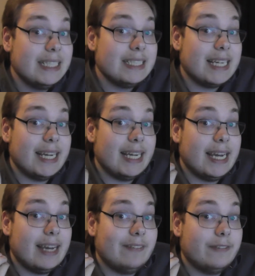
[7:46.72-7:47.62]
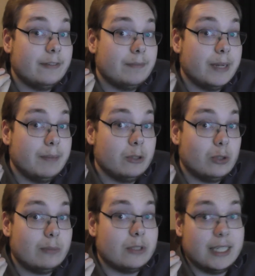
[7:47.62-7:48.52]
they have in
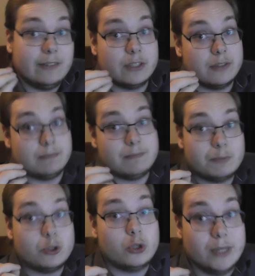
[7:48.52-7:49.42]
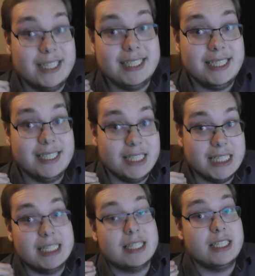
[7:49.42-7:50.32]
between themselves pretty
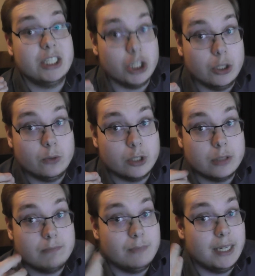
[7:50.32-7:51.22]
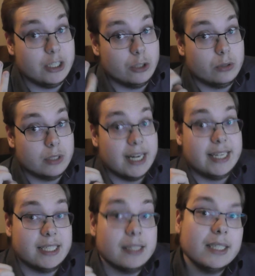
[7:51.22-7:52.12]
nasty jokes, blind jokes that
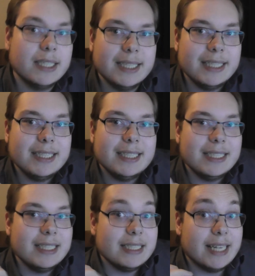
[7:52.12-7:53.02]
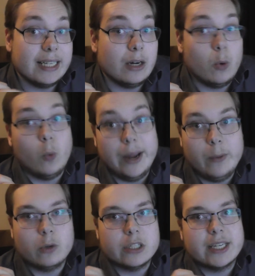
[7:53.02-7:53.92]
is, that are way
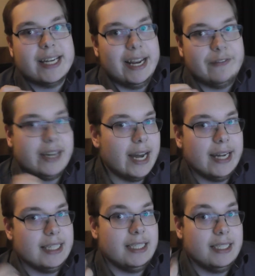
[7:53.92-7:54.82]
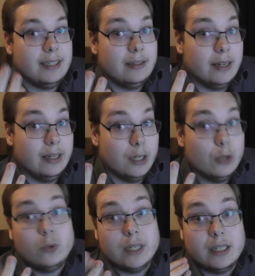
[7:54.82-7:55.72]
worse than anything I
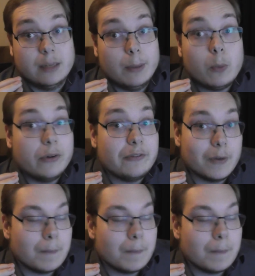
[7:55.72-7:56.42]
alone can come up with.